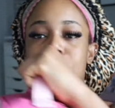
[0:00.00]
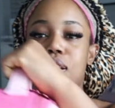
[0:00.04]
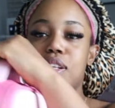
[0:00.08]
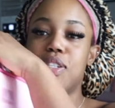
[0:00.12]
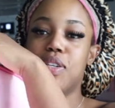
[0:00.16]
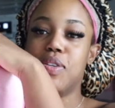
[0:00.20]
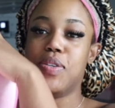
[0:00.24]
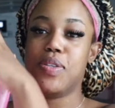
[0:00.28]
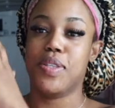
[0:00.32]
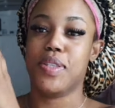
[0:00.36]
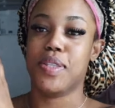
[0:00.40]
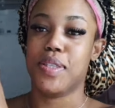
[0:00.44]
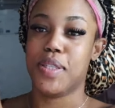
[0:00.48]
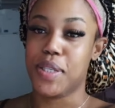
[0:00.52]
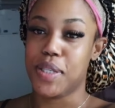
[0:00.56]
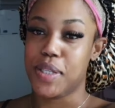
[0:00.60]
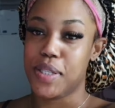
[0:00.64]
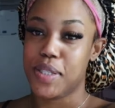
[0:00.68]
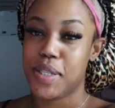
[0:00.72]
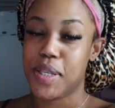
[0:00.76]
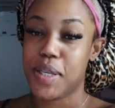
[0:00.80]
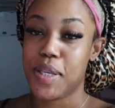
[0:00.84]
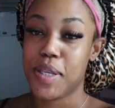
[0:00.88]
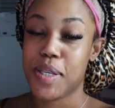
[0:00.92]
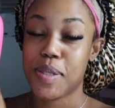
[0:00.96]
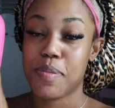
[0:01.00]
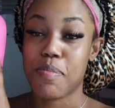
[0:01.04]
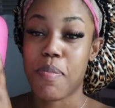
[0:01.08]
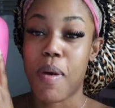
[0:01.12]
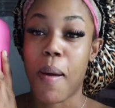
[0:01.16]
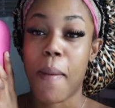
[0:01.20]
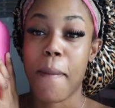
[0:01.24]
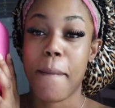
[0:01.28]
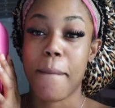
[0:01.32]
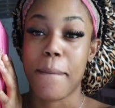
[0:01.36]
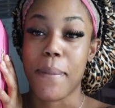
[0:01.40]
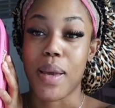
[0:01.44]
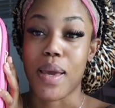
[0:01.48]
So this is
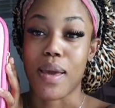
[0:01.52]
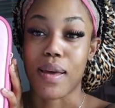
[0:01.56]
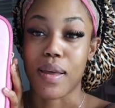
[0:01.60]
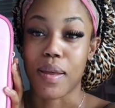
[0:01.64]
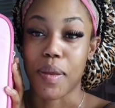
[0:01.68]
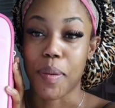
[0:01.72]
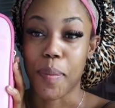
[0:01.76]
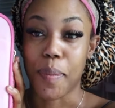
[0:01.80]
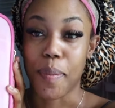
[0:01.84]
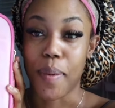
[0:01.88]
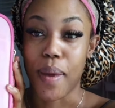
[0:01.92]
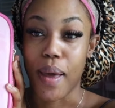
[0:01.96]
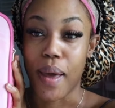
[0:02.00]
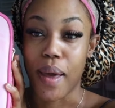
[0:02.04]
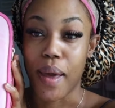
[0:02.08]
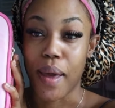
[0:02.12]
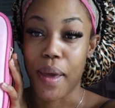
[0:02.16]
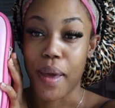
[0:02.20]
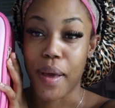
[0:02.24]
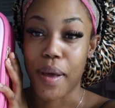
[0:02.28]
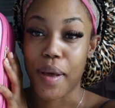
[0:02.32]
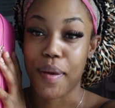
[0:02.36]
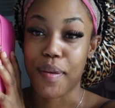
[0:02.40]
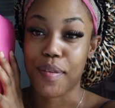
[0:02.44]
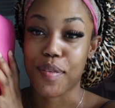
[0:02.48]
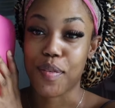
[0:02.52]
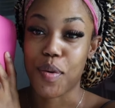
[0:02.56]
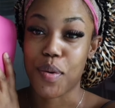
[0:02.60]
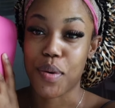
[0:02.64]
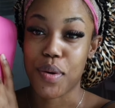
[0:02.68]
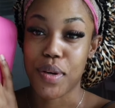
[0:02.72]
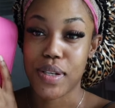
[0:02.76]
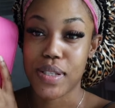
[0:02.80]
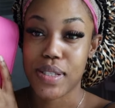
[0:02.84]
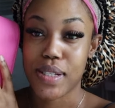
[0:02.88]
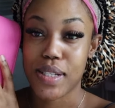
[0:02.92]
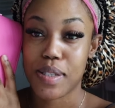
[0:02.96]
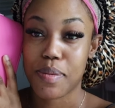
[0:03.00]
my makeup bag. Of
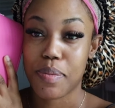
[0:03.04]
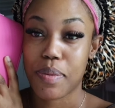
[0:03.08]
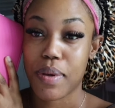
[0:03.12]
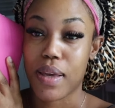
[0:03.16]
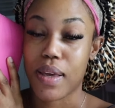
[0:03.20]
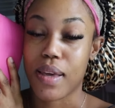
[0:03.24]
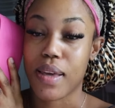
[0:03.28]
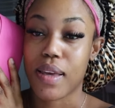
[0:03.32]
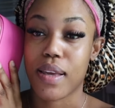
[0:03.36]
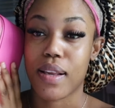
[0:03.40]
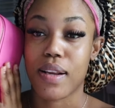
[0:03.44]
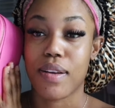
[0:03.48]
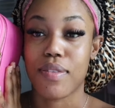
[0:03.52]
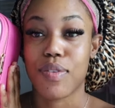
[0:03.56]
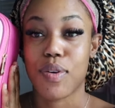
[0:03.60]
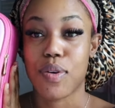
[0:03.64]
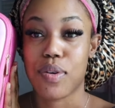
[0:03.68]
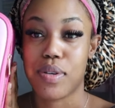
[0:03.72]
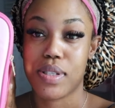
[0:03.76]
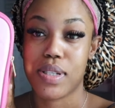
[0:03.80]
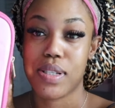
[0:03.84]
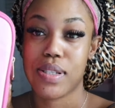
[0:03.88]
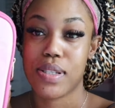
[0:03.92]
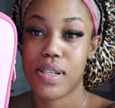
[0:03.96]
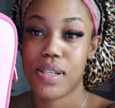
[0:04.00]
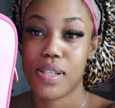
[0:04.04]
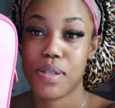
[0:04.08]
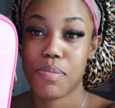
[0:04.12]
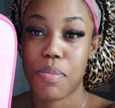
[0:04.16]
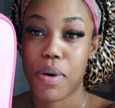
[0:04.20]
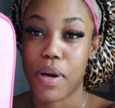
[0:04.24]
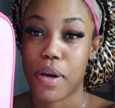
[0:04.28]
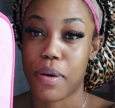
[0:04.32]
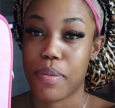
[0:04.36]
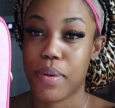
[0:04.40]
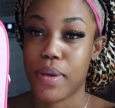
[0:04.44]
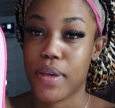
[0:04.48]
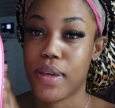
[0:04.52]
course, it's pink. And of course, it says
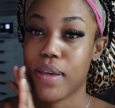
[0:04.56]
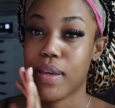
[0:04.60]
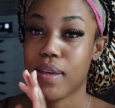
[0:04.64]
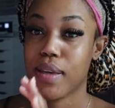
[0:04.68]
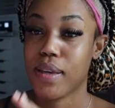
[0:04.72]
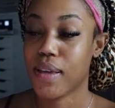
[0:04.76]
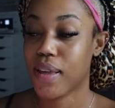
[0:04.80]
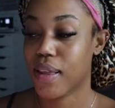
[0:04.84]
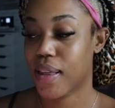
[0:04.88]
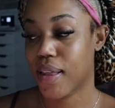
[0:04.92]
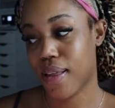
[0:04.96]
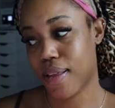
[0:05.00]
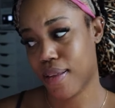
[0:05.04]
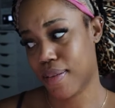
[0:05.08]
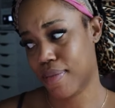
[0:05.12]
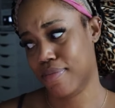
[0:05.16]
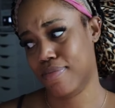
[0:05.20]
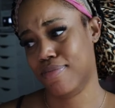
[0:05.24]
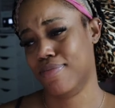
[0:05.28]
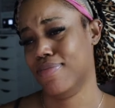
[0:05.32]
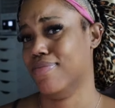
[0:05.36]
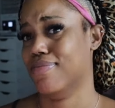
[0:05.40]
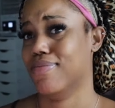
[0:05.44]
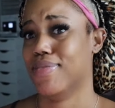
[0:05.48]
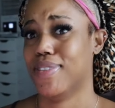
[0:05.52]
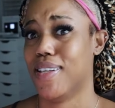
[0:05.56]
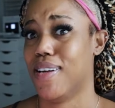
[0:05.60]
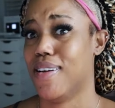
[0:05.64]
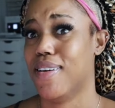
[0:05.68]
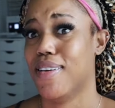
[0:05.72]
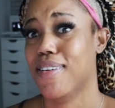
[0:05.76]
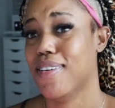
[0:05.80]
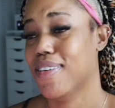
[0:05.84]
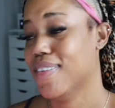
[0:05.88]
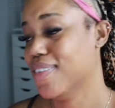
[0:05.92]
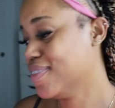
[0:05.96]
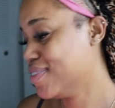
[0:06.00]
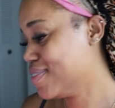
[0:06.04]
Barbie.
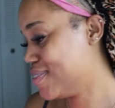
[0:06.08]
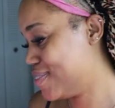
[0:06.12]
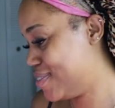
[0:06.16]
Duh.